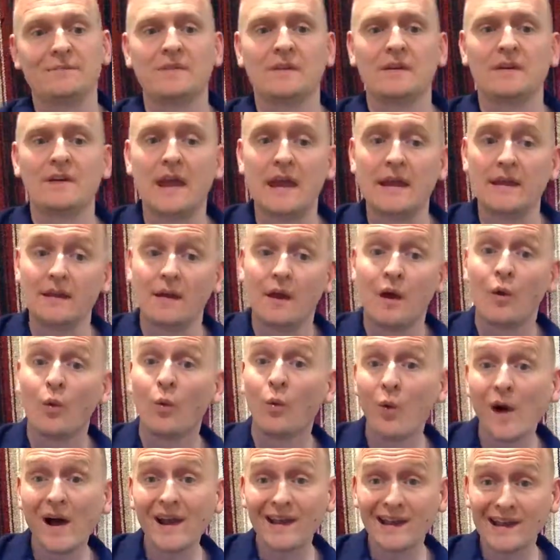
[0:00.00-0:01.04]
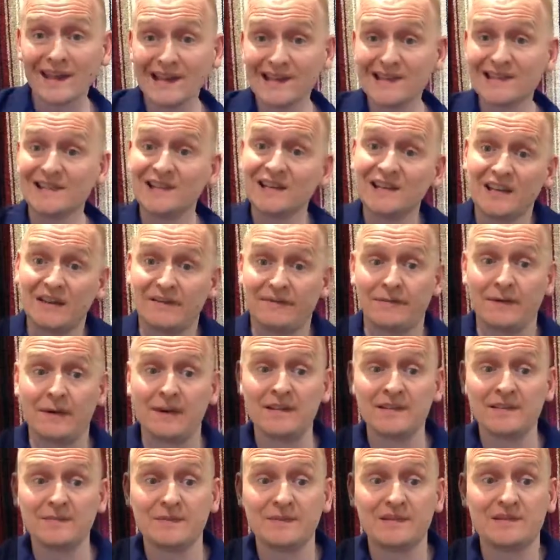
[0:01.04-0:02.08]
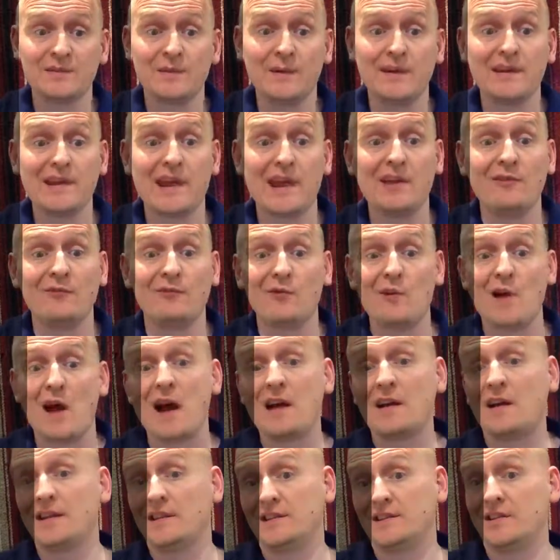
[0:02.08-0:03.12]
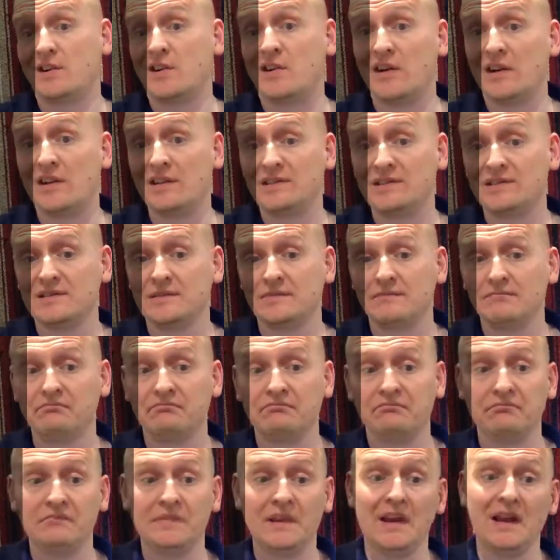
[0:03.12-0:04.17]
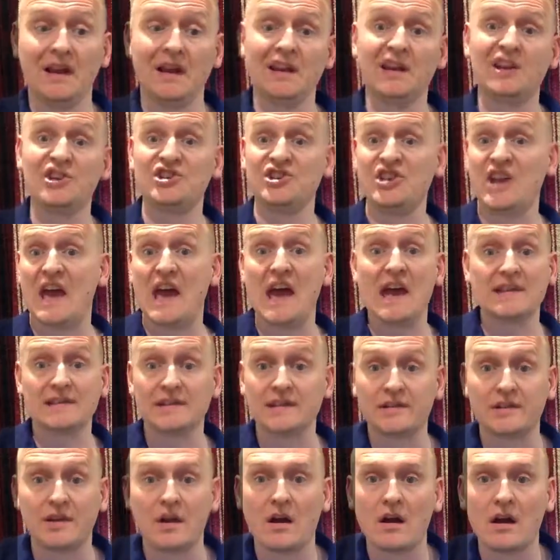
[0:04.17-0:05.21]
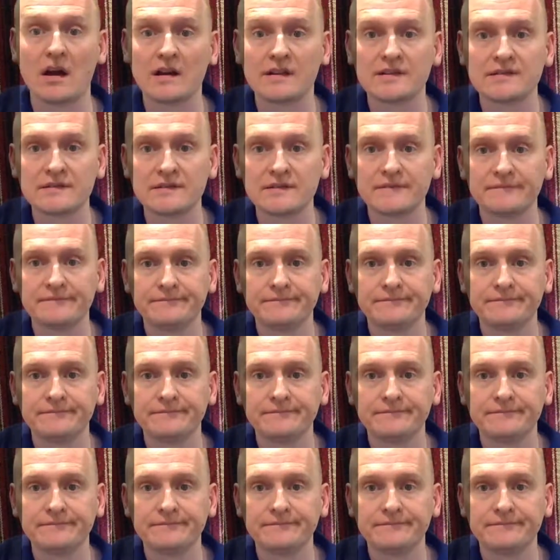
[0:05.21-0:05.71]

Okay, what is the difference between a rock guitarist and a jazz guitarist?